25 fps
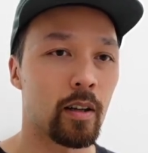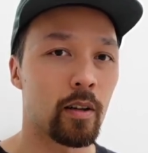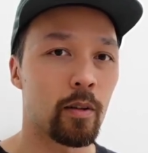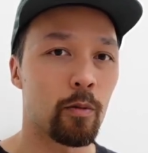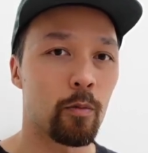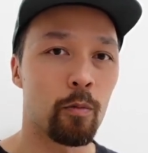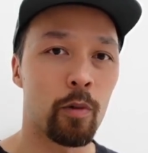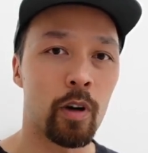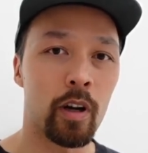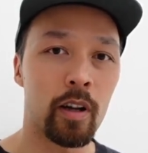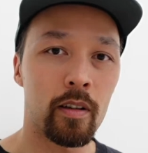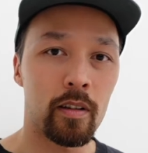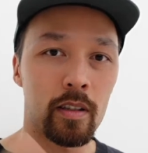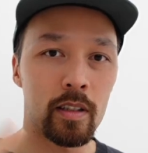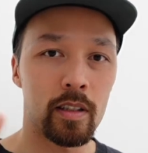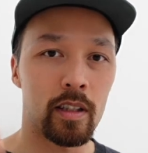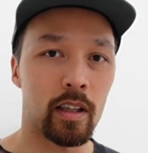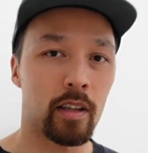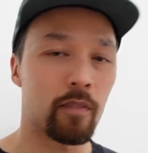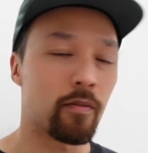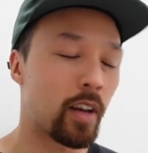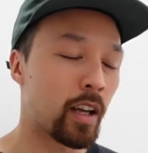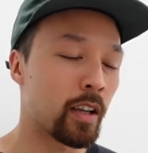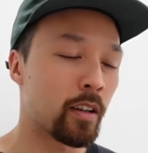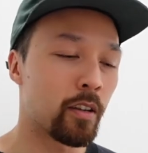one is
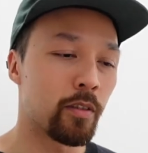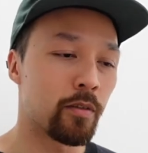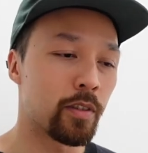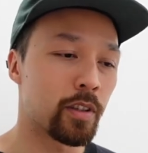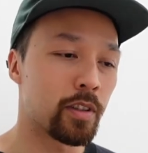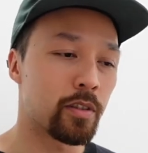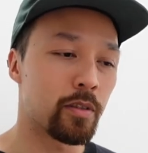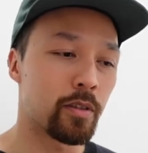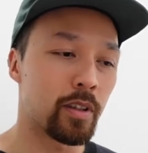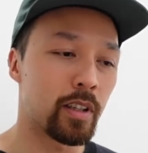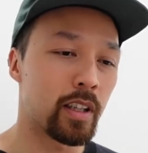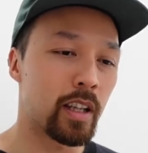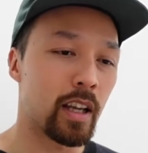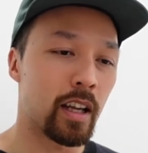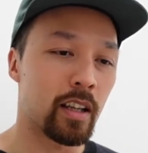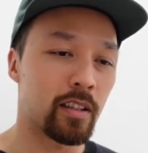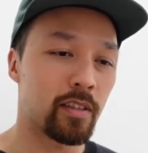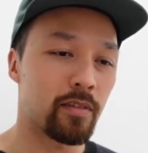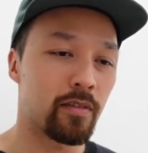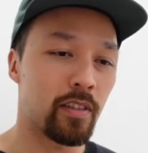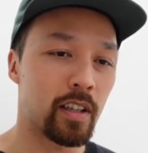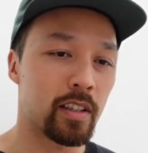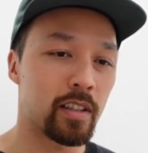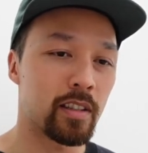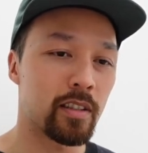like Vancouver Street Dance
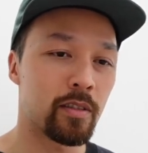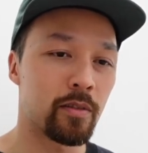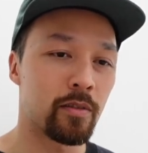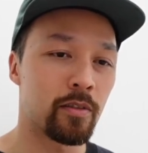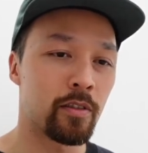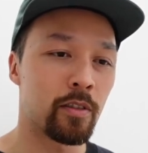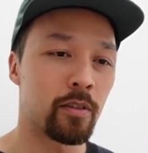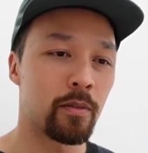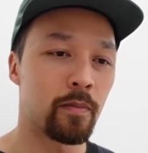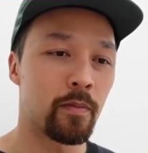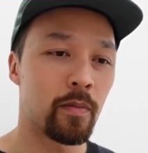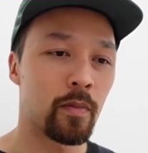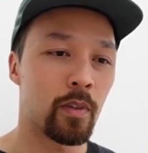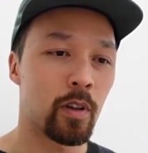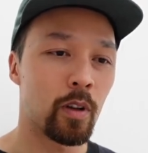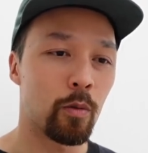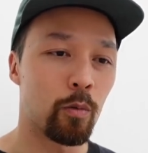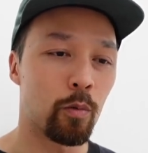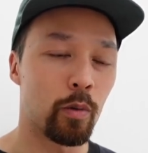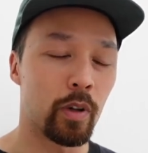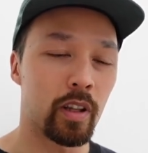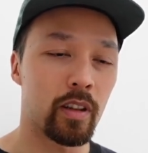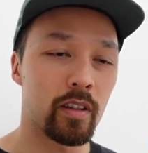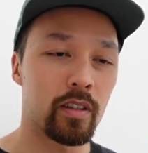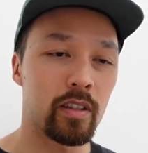Festival,
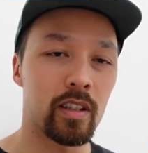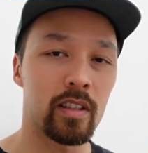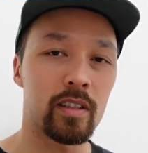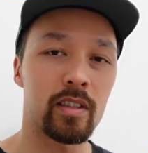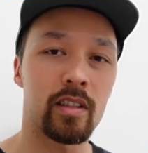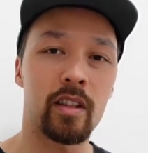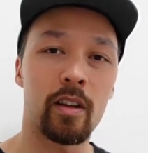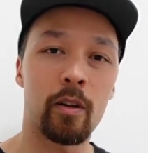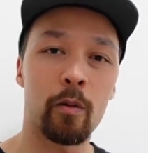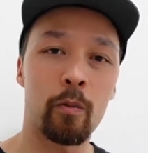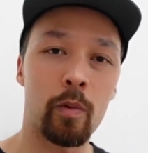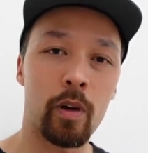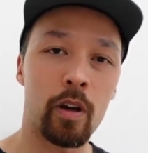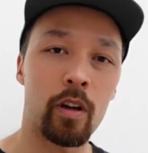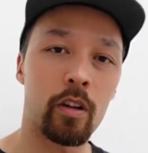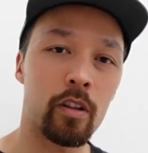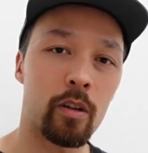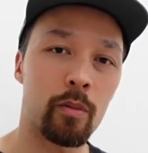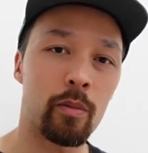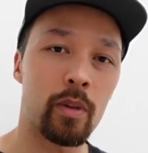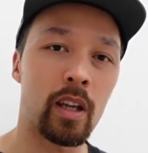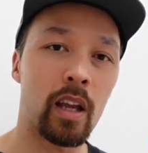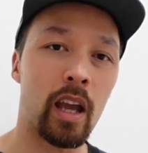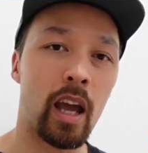with just their welcoming